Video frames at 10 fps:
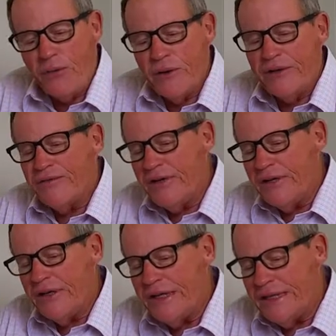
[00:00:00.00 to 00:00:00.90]
When the
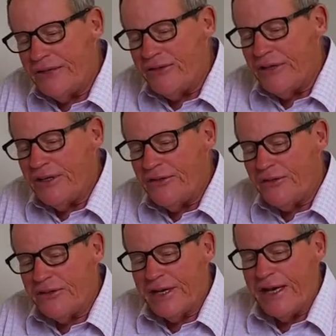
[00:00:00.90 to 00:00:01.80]
flood in
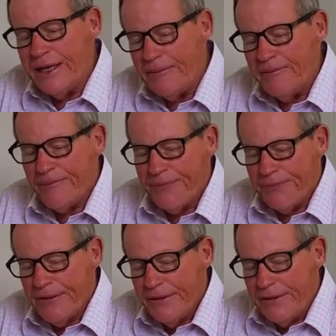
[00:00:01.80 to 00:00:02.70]
Genesis came,
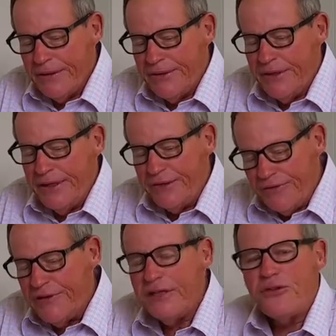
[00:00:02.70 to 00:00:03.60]
did the
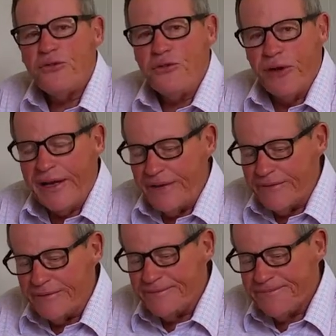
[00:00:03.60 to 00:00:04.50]
fish
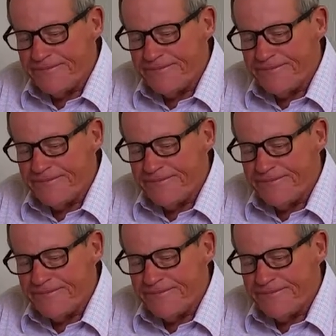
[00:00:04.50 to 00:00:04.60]
drown?